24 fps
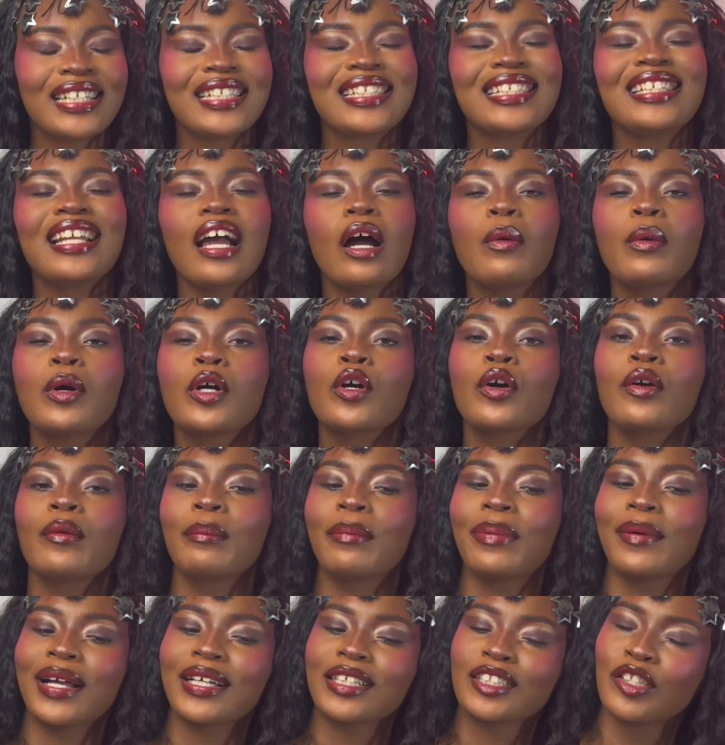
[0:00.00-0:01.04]
Now we're going
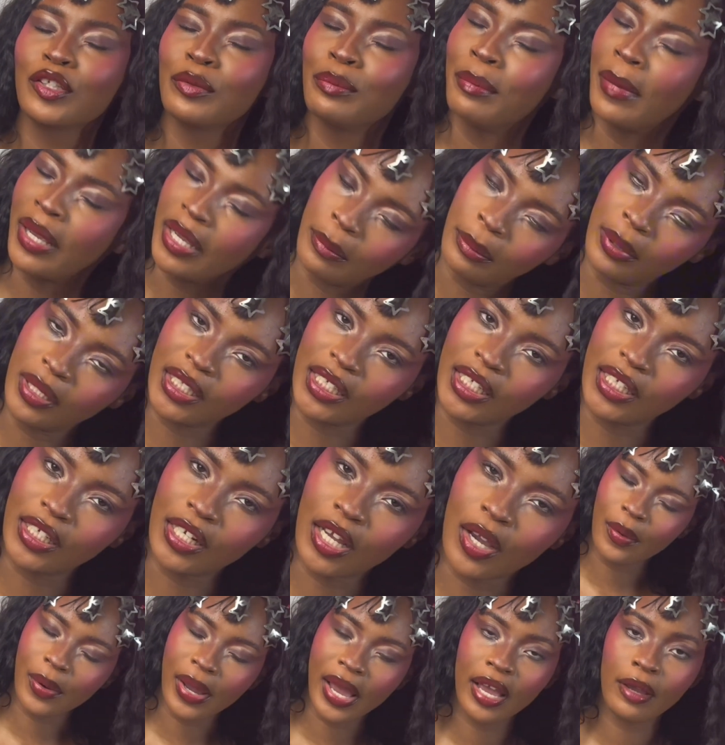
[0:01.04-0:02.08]
back to Maybelline,
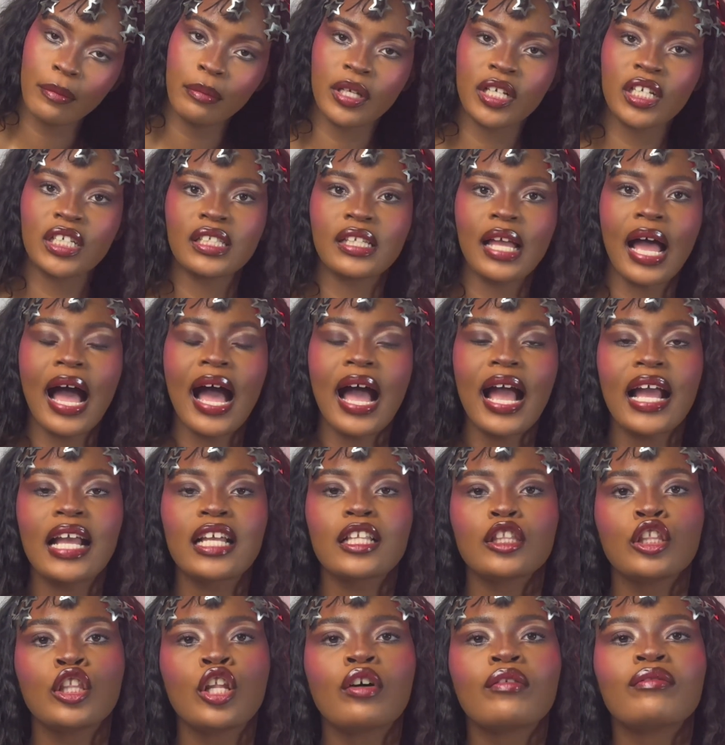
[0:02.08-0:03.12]
okay, because I
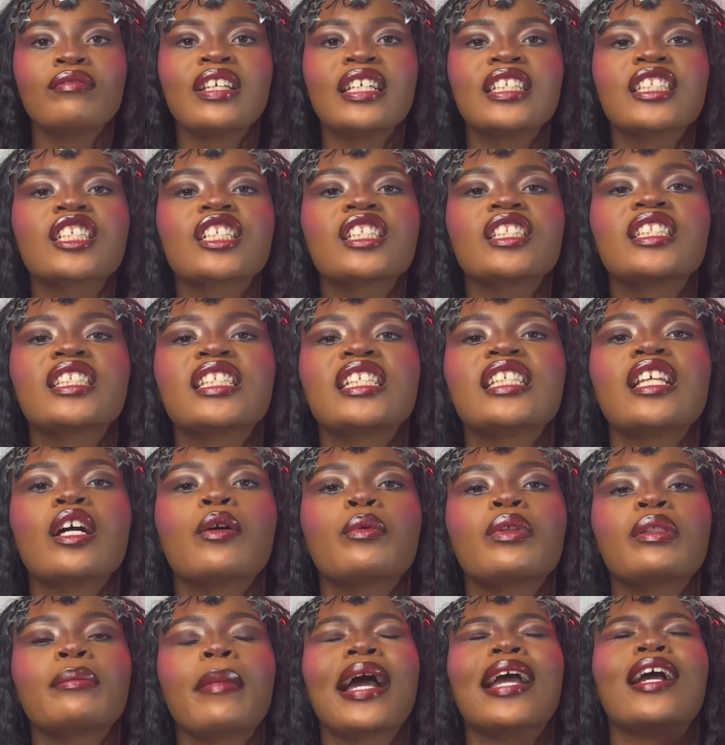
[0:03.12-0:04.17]
love this concealer
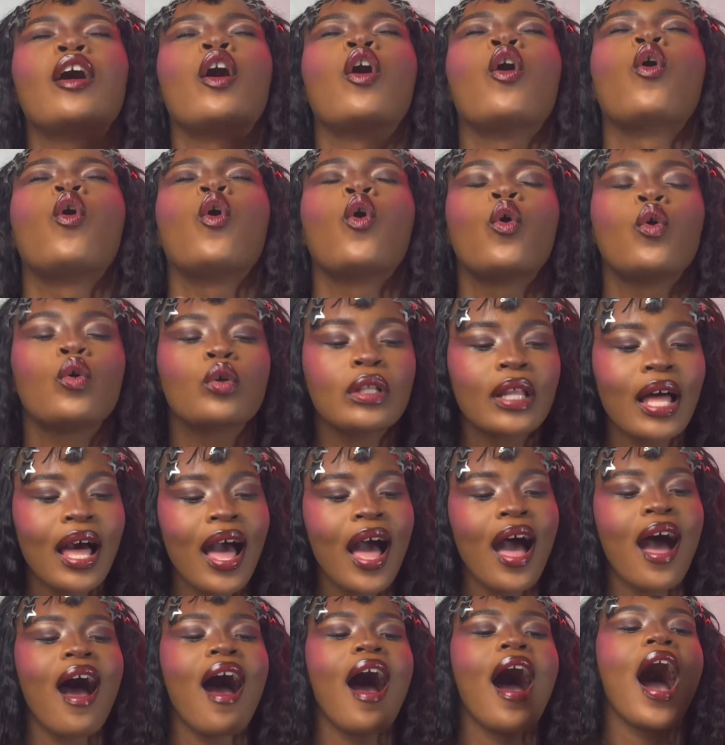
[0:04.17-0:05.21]
with my whole
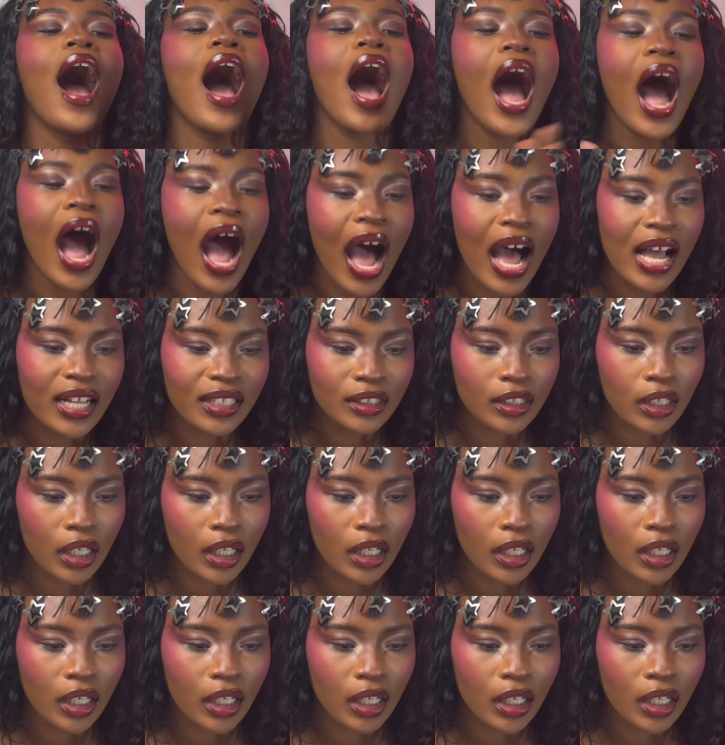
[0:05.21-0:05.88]
heart.